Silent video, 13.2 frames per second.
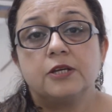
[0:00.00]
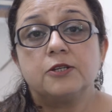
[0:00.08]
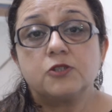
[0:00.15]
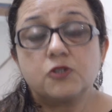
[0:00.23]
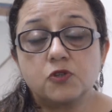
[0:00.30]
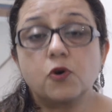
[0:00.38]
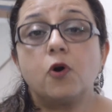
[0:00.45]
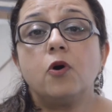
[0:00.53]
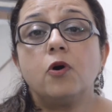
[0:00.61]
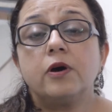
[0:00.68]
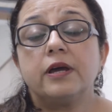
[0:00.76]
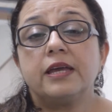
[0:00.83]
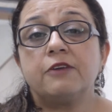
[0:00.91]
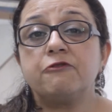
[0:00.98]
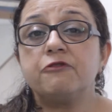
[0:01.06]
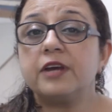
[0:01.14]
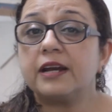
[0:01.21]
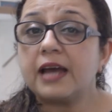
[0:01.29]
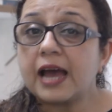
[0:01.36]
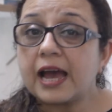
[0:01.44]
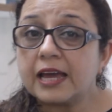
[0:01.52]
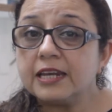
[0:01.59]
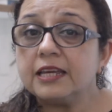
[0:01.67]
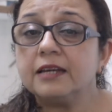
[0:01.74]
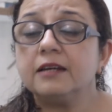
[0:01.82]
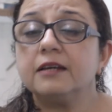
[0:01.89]
So if we are
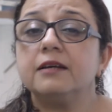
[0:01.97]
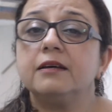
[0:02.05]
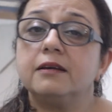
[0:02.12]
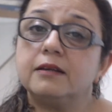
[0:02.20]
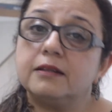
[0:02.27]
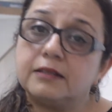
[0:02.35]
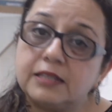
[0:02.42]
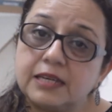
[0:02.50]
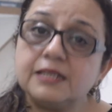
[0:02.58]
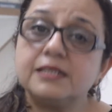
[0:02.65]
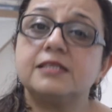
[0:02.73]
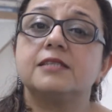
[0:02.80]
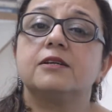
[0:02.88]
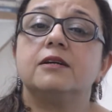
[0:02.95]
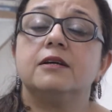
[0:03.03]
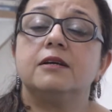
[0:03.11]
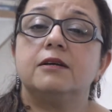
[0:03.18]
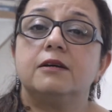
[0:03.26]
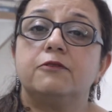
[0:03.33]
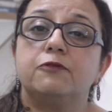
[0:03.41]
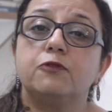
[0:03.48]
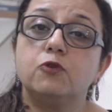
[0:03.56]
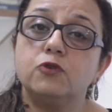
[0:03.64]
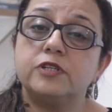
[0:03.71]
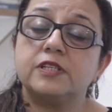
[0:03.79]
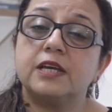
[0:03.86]
adding these
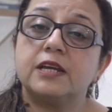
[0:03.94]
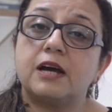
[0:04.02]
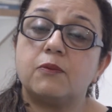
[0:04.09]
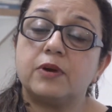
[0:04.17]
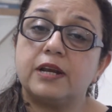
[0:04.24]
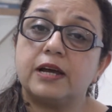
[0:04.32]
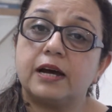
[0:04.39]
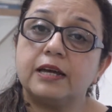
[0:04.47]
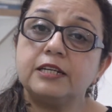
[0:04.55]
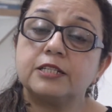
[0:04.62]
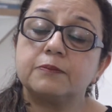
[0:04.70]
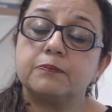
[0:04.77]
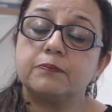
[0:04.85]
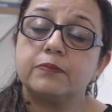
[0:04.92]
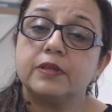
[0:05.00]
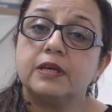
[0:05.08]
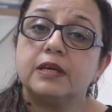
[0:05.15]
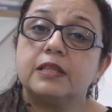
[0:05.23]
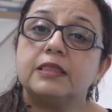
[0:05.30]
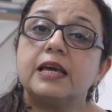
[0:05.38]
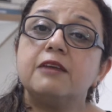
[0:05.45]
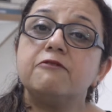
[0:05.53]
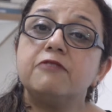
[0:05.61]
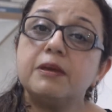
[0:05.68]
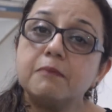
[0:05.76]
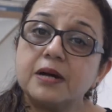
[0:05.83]
foods in our diet, then
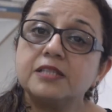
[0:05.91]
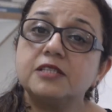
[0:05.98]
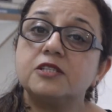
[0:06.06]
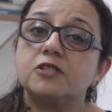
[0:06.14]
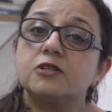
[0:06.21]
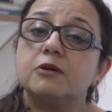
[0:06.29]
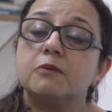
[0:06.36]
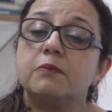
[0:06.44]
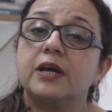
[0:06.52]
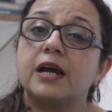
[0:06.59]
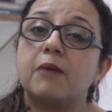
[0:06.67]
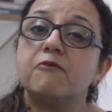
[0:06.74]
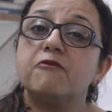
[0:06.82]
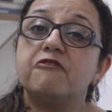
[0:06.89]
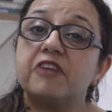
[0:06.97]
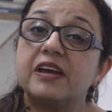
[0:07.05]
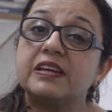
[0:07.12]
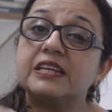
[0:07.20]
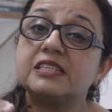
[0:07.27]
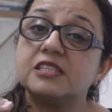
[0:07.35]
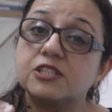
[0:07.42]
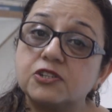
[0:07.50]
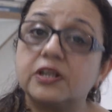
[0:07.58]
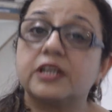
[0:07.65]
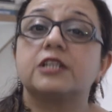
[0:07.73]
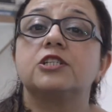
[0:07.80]
we must become very
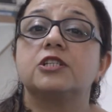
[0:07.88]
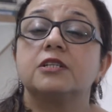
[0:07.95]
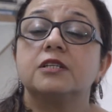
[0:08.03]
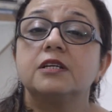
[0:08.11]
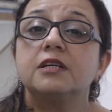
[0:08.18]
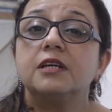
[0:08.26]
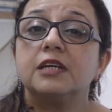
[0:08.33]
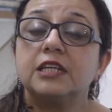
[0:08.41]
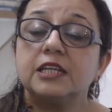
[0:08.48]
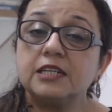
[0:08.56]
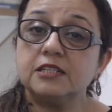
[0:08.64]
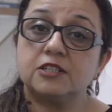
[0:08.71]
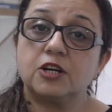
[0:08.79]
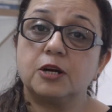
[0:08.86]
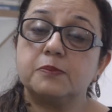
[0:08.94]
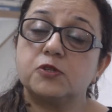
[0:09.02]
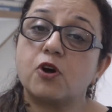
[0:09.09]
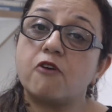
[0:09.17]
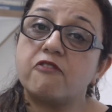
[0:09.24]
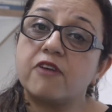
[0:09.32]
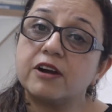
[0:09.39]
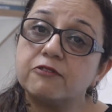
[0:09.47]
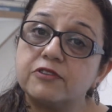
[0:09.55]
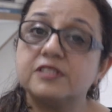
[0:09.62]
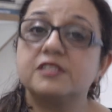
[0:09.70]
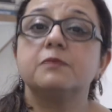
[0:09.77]
strict in terms of our
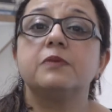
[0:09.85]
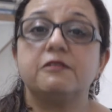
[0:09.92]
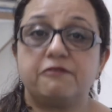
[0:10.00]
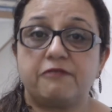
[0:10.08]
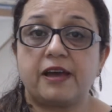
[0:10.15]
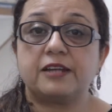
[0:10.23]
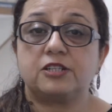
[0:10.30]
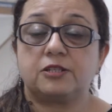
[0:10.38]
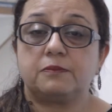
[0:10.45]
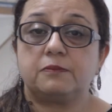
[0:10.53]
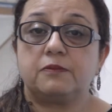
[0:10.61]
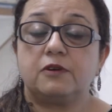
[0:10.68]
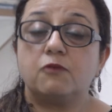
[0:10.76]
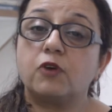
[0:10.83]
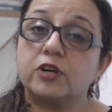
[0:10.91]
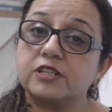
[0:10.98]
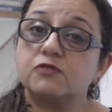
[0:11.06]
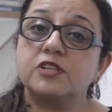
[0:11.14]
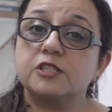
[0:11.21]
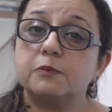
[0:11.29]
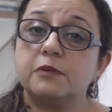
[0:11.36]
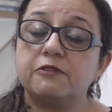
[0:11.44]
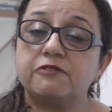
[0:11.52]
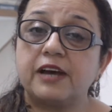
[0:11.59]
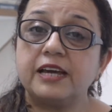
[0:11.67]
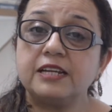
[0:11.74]
visible fat. What is visible
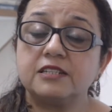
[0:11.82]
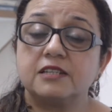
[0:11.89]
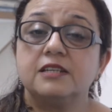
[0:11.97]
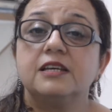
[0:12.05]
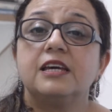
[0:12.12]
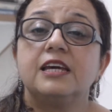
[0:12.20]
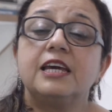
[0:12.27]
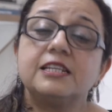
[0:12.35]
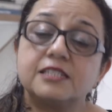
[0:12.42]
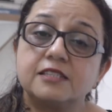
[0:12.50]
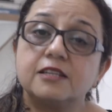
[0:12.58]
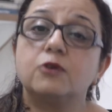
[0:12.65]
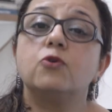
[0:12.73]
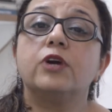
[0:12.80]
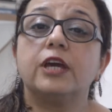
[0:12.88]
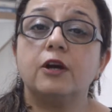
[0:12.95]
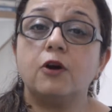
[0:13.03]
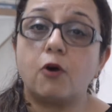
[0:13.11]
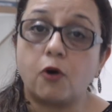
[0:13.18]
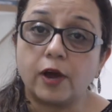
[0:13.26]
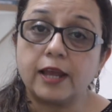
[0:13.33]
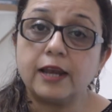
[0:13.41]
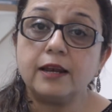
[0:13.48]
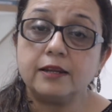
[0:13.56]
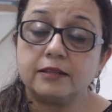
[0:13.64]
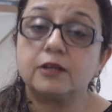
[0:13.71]
fat? It's the cooking oil,
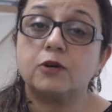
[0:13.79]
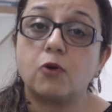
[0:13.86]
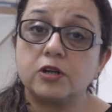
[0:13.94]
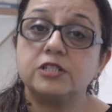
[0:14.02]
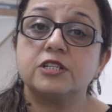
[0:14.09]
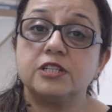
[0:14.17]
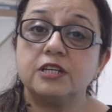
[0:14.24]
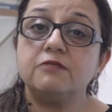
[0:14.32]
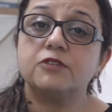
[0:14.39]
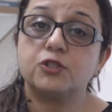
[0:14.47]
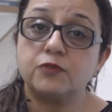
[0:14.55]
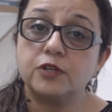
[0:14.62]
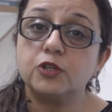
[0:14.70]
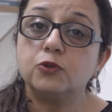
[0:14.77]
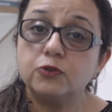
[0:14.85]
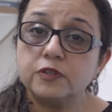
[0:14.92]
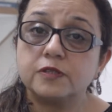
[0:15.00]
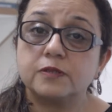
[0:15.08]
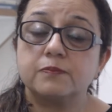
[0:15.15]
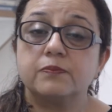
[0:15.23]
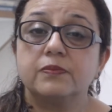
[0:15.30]
the quantity which we use,